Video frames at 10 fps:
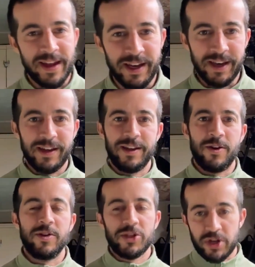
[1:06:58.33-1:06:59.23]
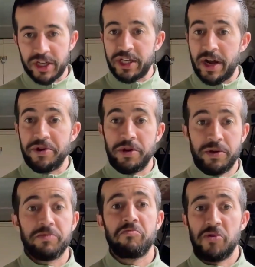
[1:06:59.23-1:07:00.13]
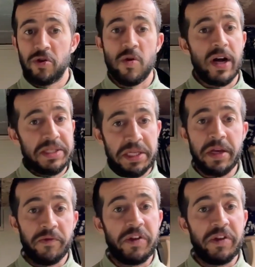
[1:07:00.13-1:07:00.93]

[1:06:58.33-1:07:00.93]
then, you're stretching out your quads and hip